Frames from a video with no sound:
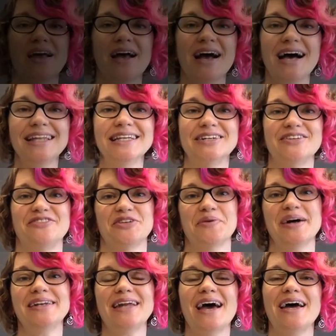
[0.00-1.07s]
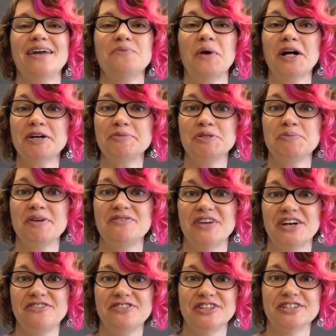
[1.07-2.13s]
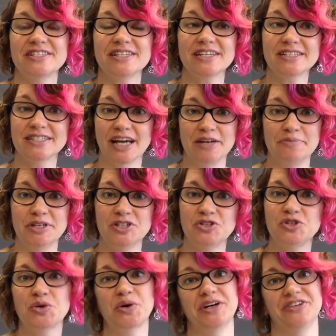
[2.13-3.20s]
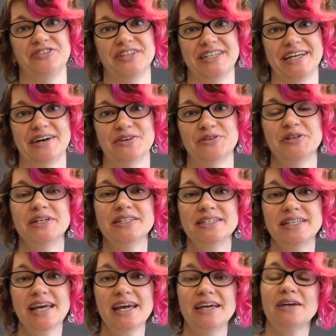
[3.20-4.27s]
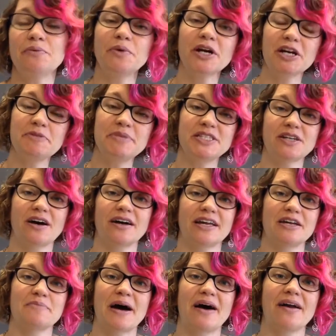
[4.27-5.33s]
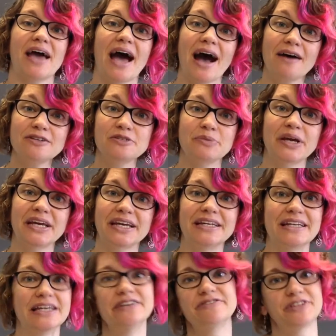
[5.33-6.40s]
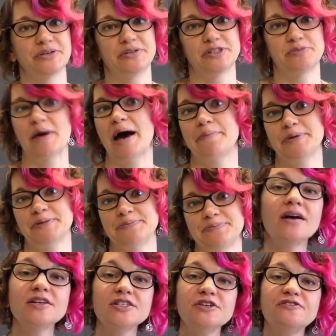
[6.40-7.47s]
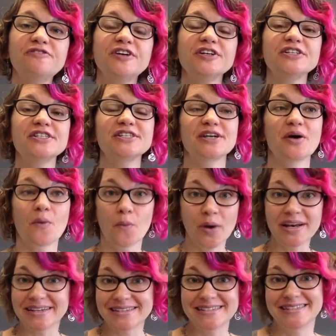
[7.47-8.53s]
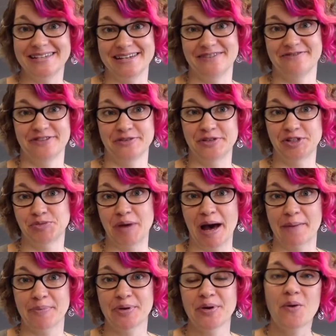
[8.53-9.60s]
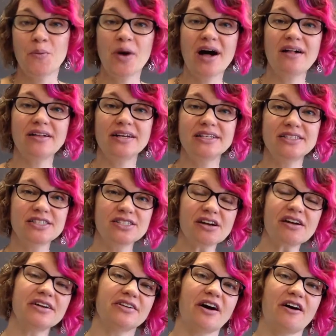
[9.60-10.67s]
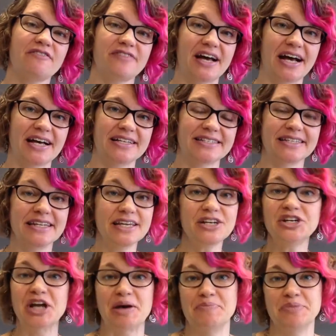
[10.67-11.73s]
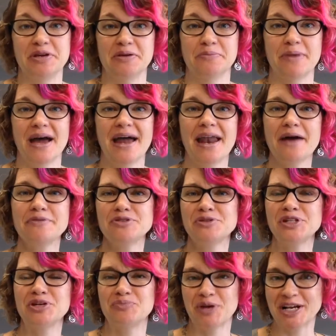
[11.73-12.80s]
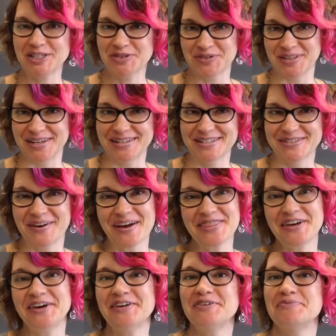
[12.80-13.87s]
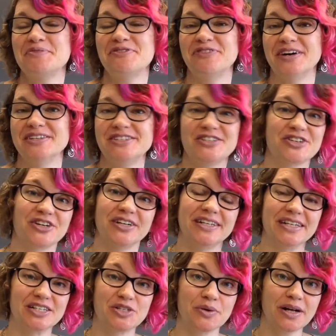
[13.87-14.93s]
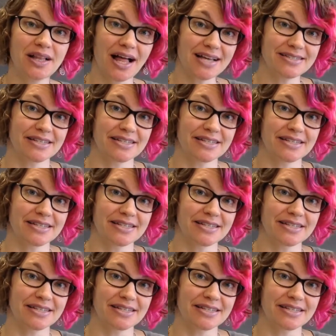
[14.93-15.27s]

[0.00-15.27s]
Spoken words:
Hello everyone, and welcome to my very first assignment tutorial video. Today, we're going to be talking about how to make an influence map. So first, what is the influence map? Well, it started off as an internet meme, and I was really impressed with it, so I thought it would be fun to turn it into a class